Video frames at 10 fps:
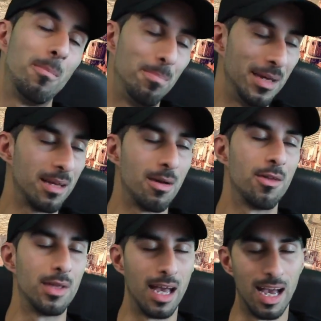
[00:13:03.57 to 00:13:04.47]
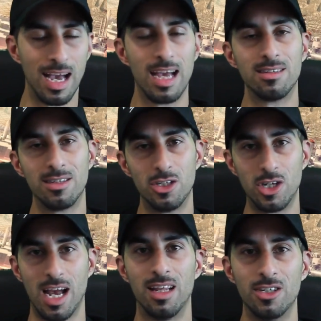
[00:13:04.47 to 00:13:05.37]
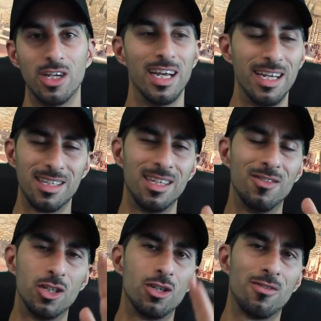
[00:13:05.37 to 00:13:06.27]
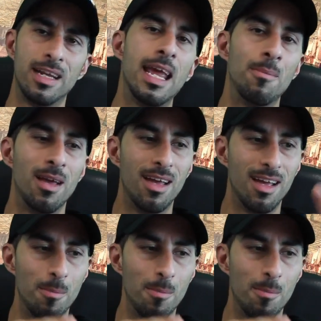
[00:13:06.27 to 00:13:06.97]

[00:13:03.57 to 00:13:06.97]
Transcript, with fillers: A Big Mouth has to challenge. He doesn't even deserve a name.